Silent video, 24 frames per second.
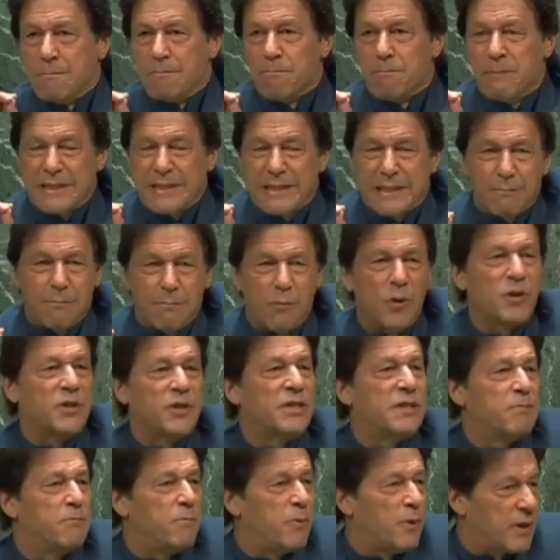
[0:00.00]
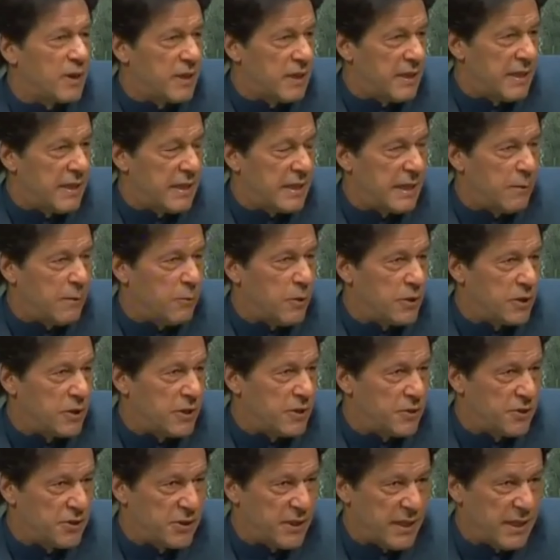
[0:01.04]
But the most important thing I
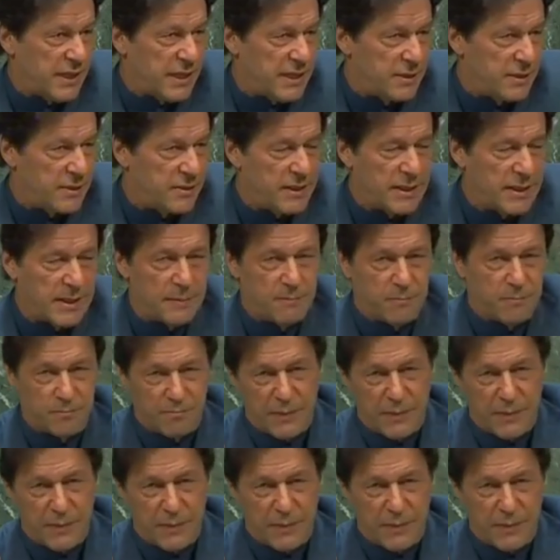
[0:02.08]
wanted to say here today,